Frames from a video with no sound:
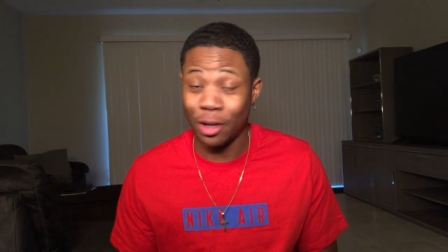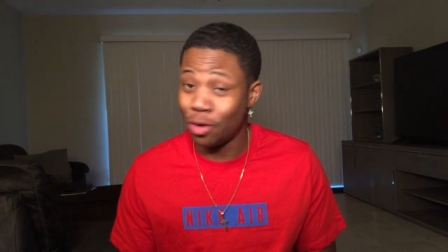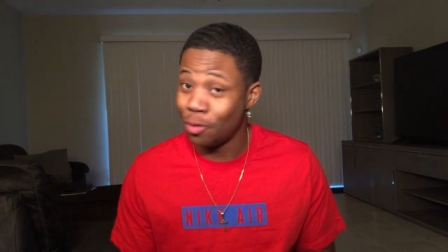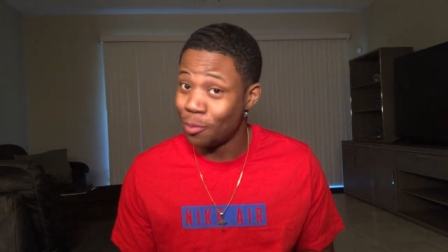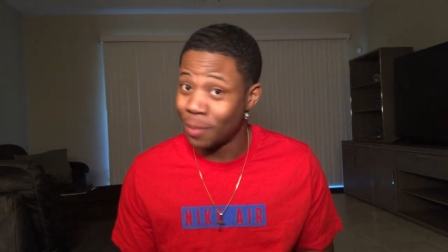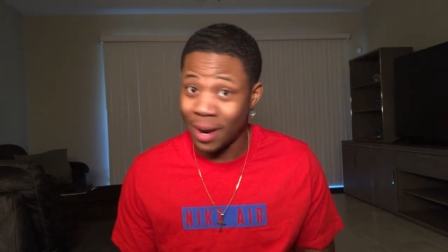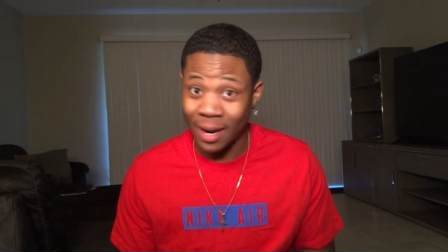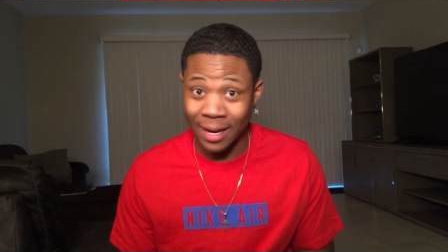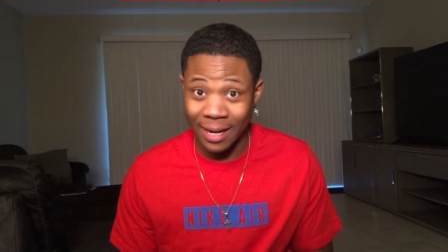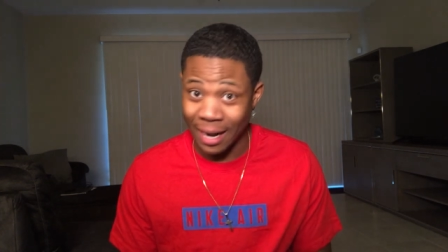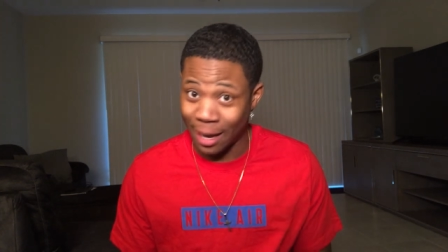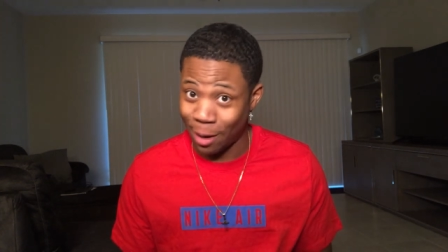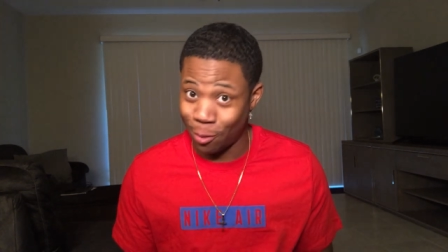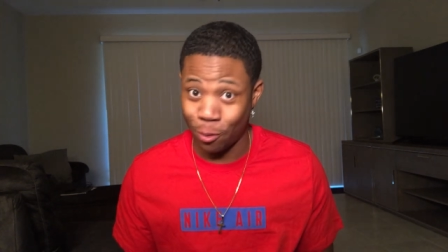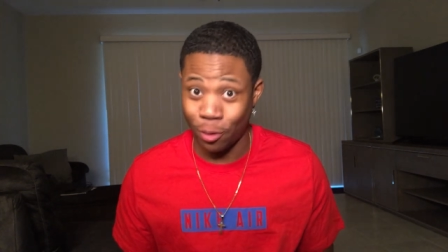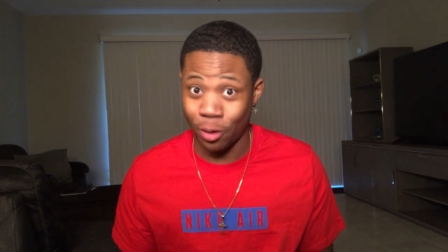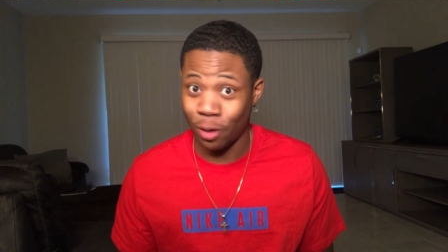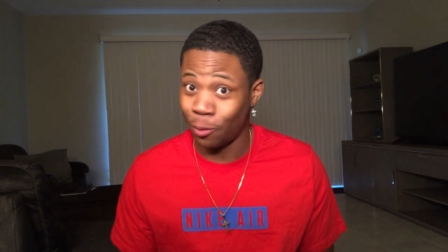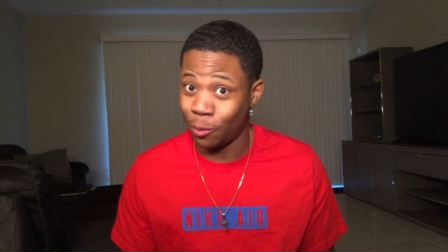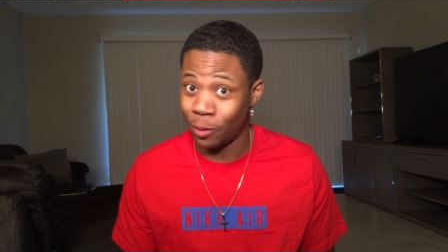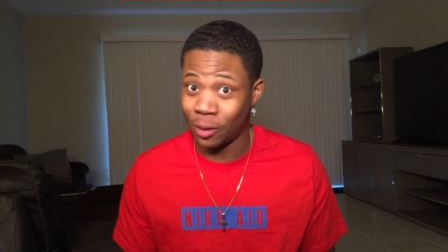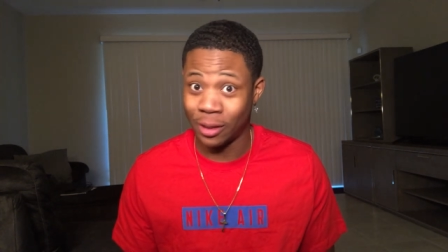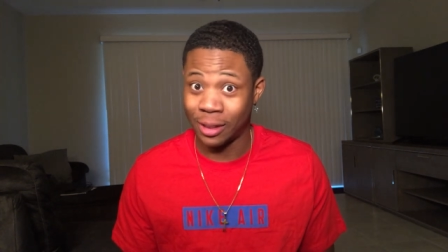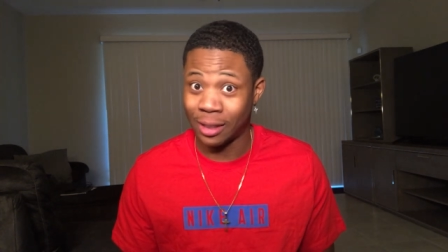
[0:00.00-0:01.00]
You might not
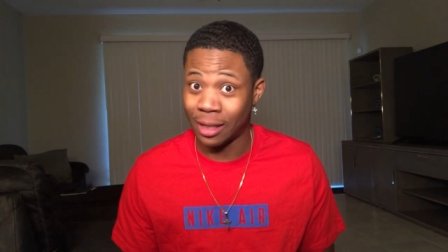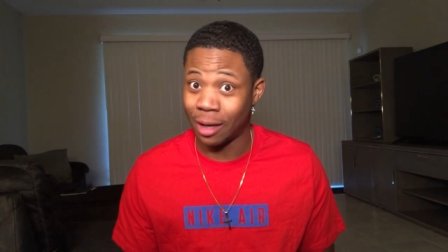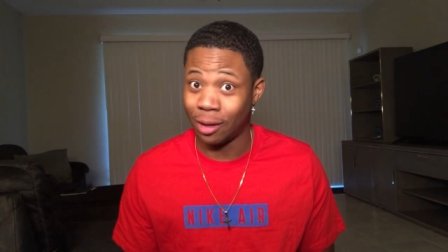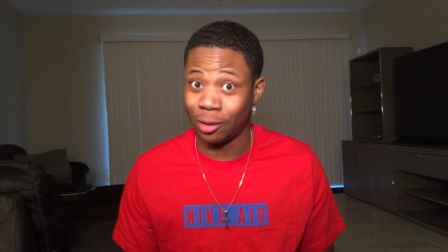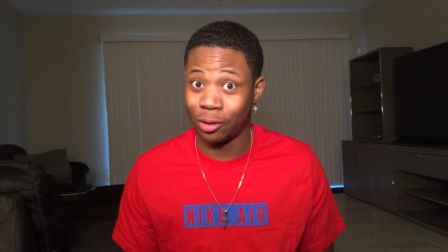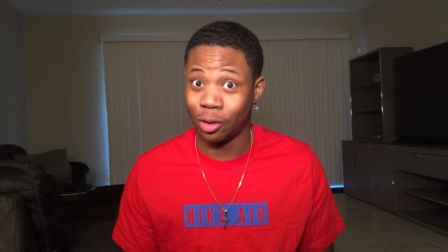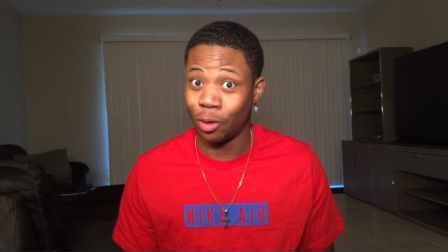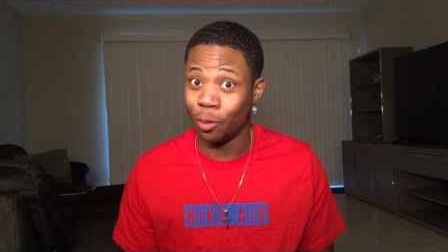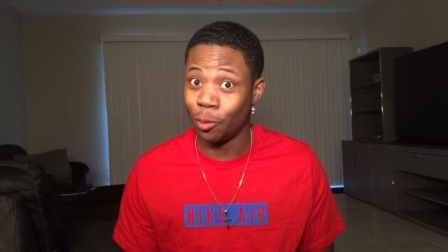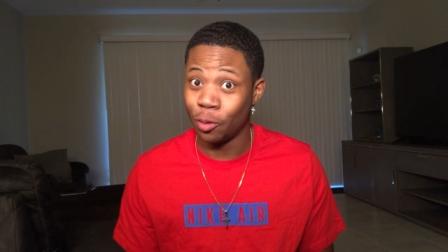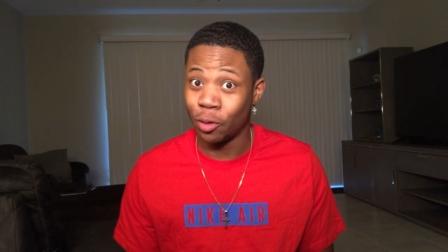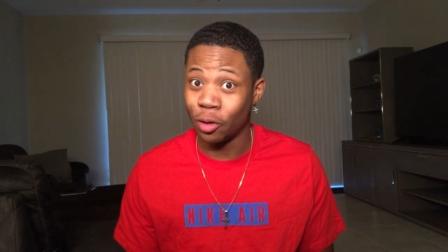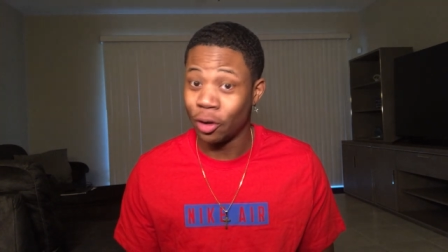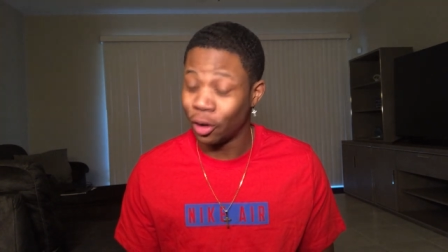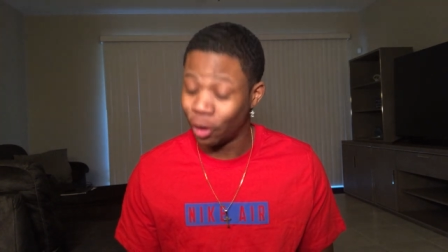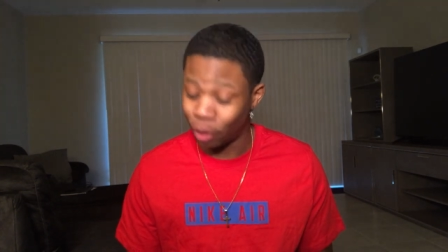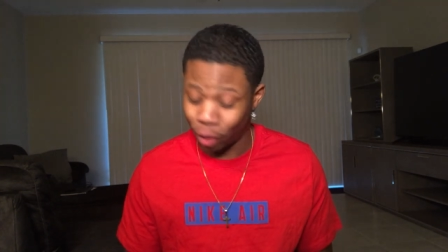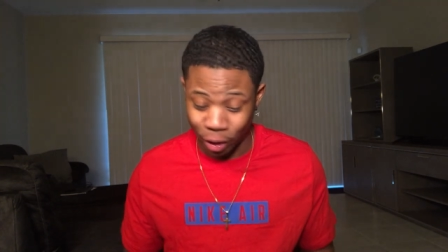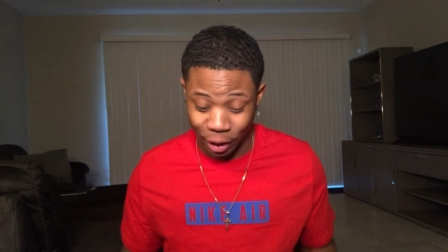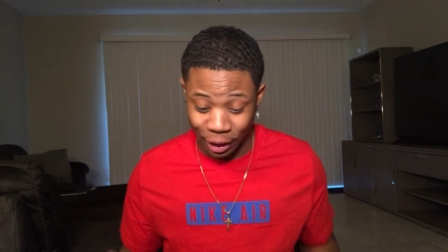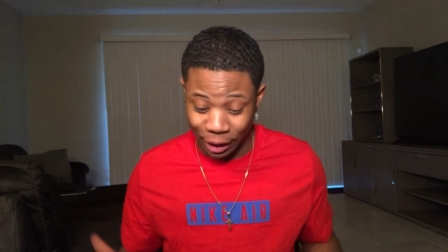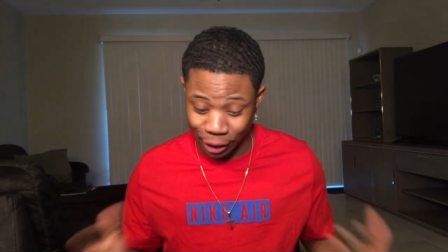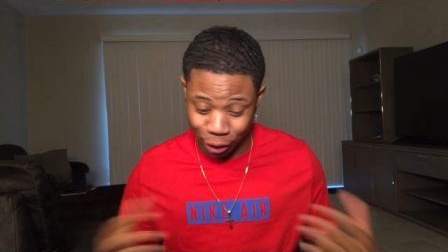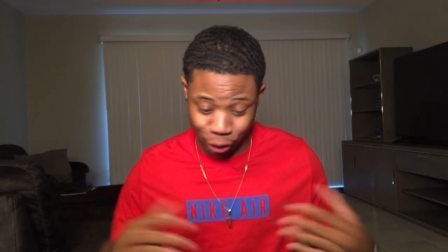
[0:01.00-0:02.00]
want to wear socks on wood
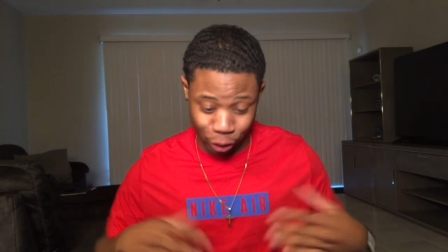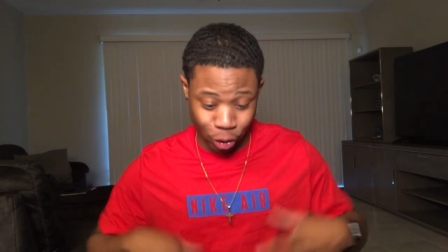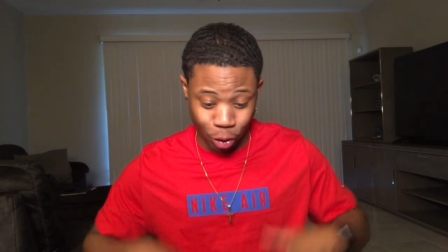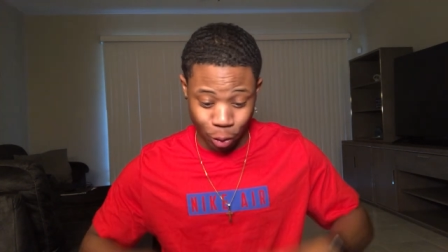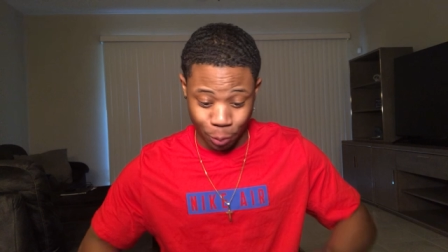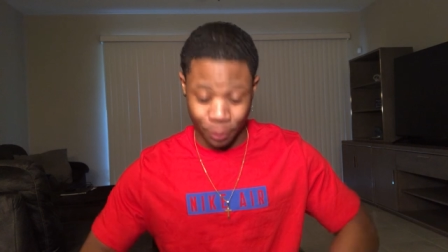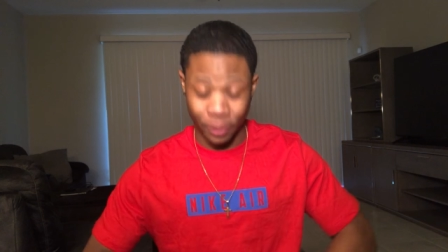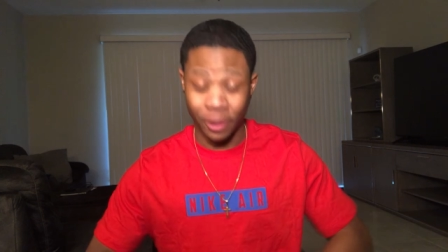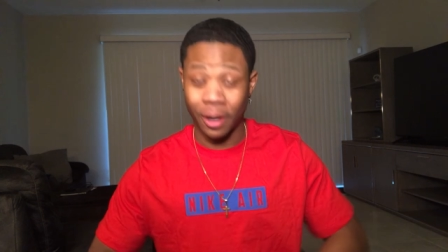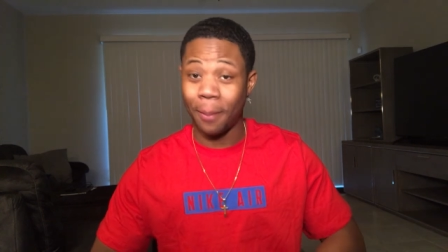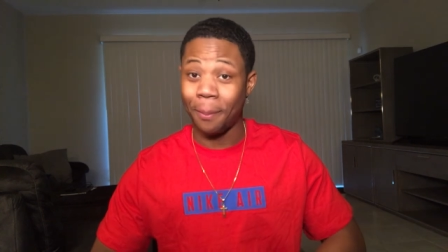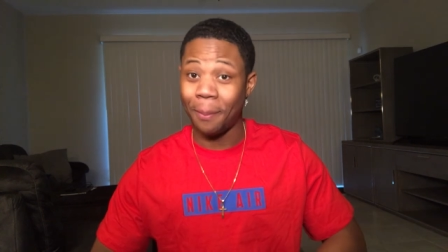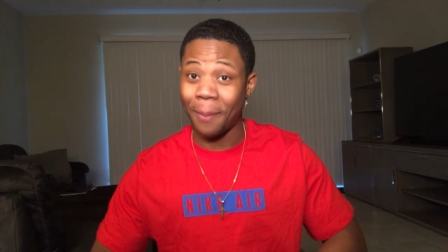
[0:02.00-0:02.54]
unless you're gonna put a